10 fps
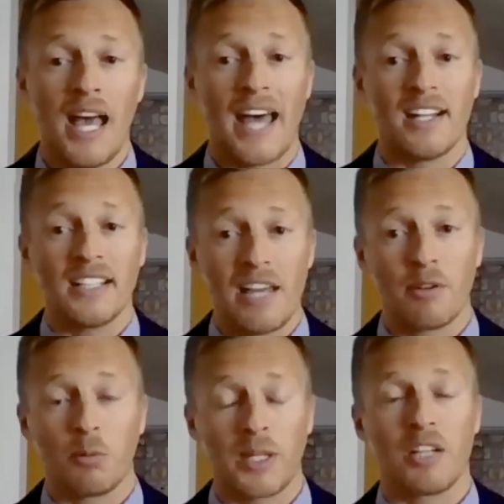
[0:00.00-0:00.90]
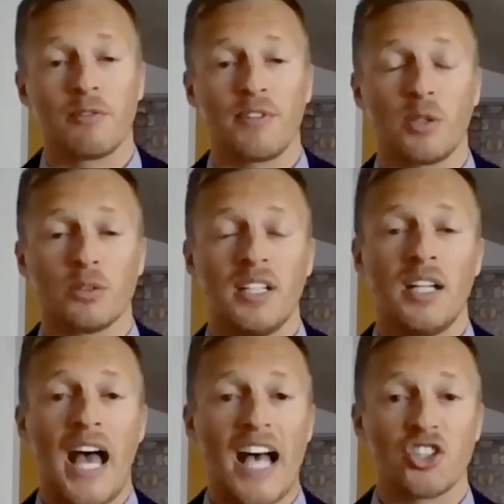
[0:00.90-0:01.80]
and a level playing field
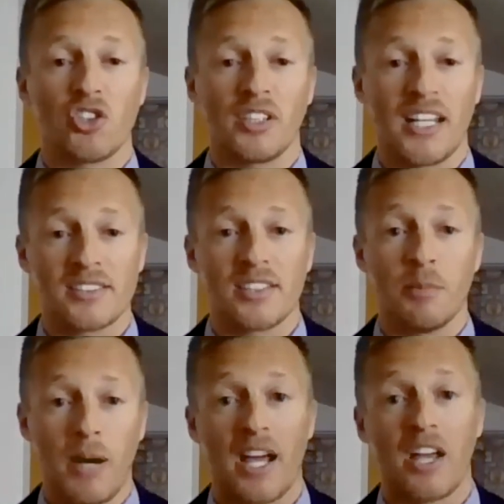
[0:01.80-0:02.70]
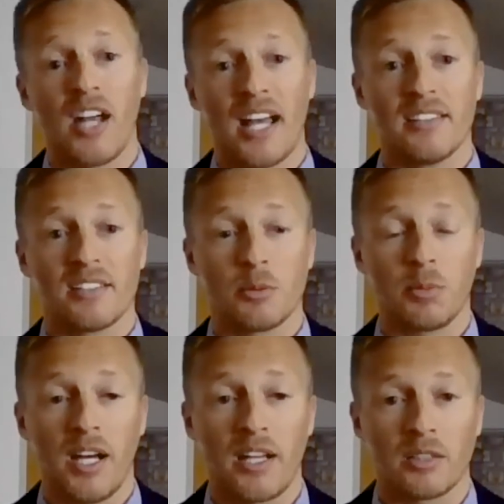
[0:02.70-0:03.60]
as it relates to the buyer and the
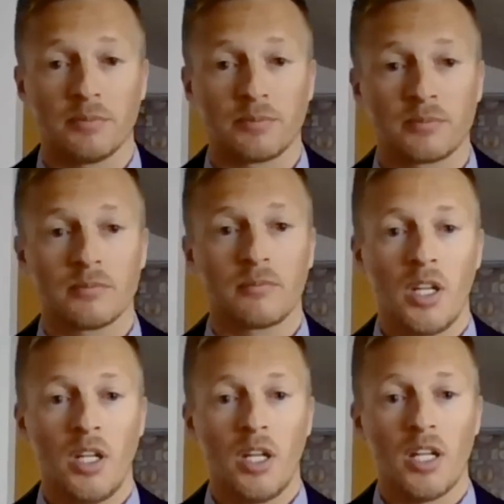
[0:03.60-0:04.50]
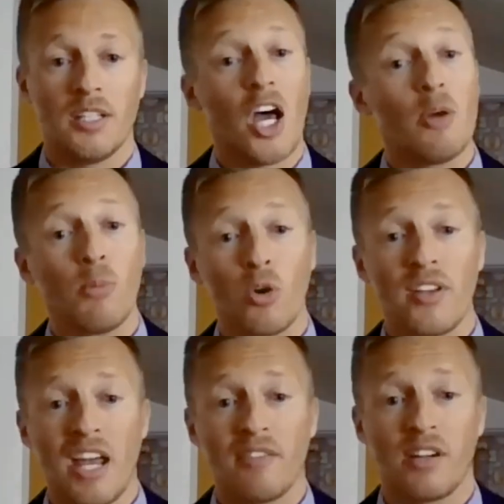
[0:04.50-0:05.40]
supplier. Now more
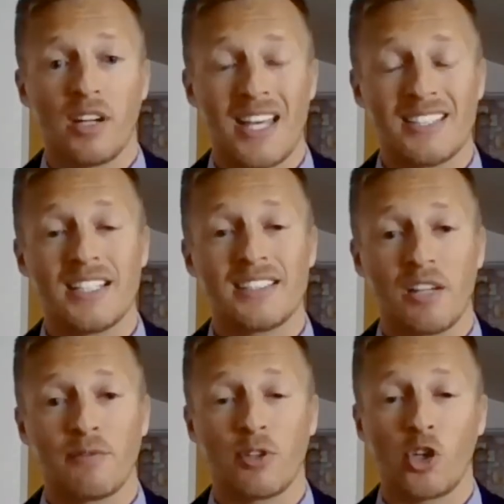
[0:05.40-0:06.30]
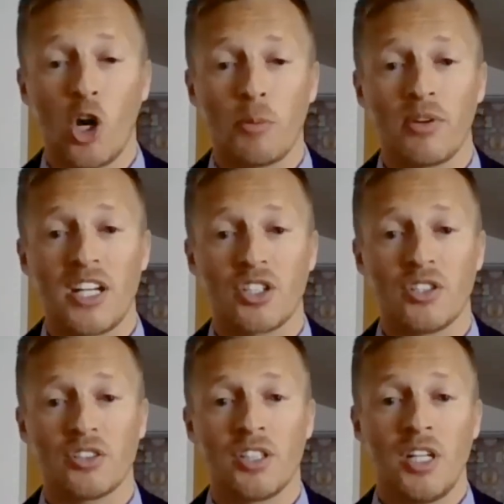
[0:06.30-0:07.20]
than ever is the time for
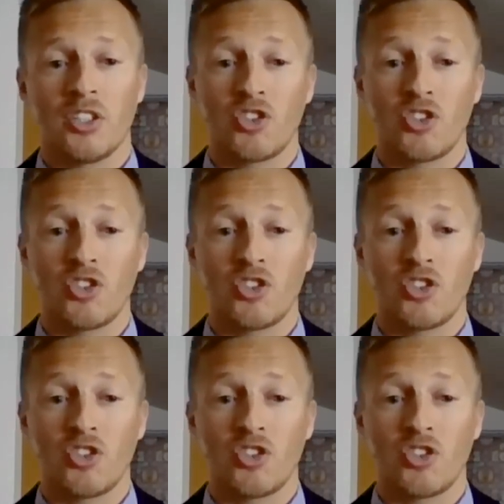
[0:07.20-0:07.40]
corporations to